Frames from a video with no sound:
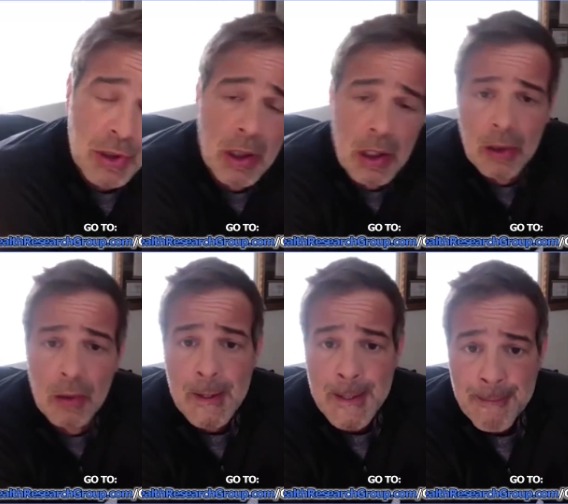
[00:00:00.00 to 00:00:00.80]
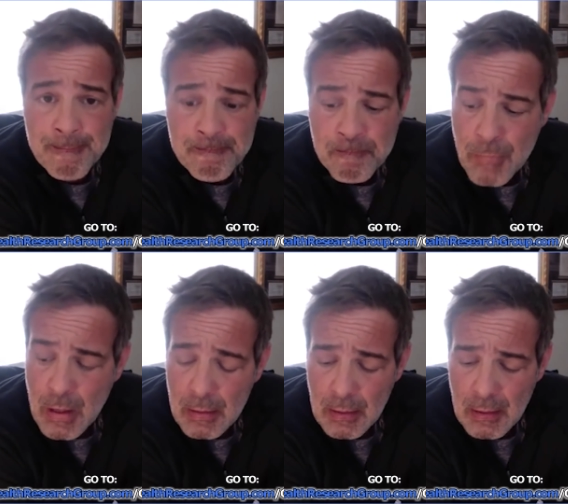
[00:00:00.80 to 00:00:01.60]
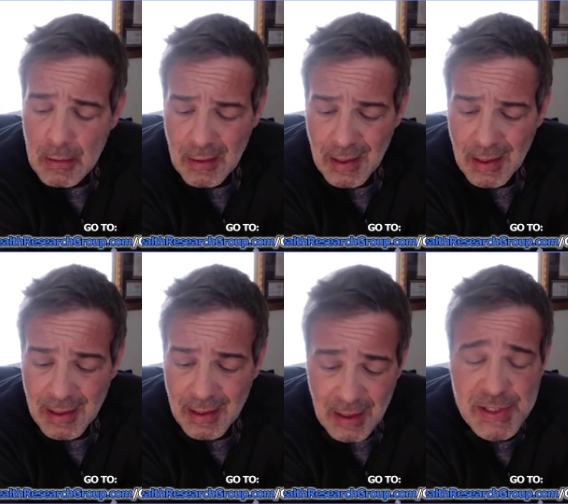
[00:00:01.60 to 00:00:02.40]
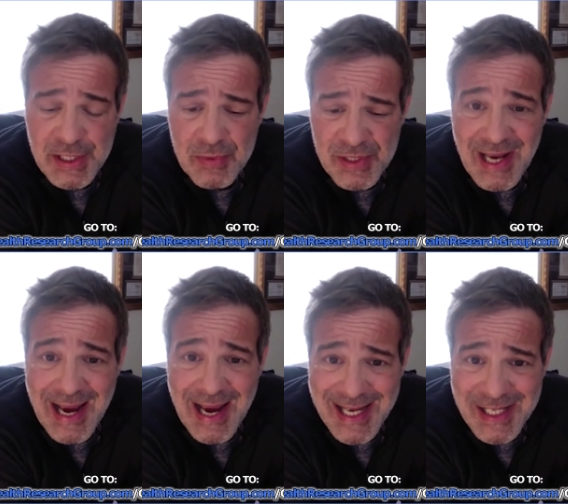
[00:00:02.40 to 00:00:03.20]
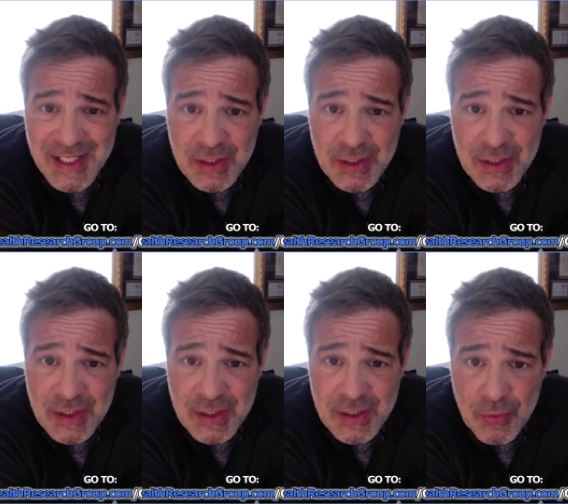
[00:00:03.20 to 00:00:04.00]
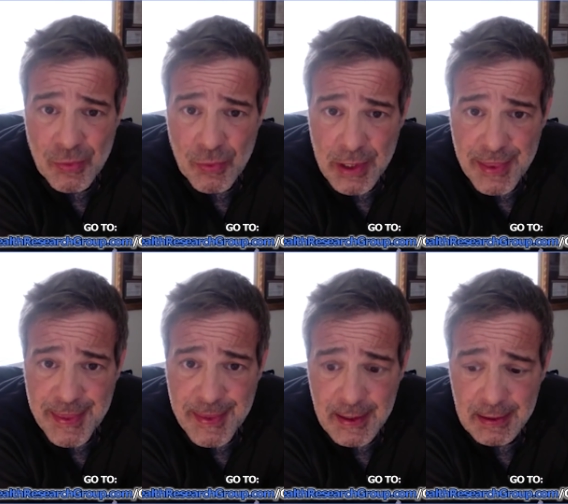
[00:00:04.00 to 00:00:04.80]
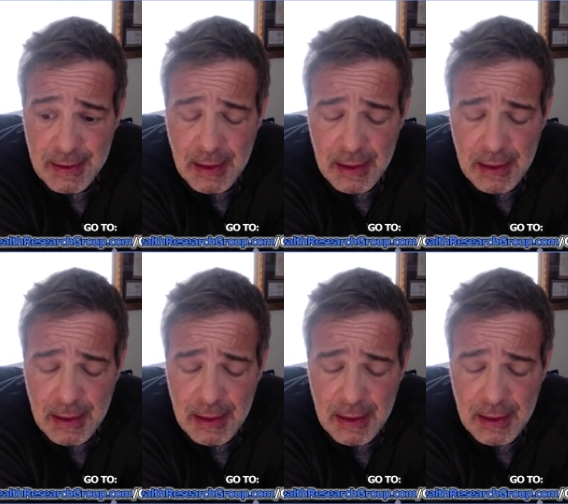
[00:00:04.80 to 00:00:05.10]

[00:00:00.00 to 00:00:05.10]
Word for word: out of Chicago. And Ibbotson was tasked with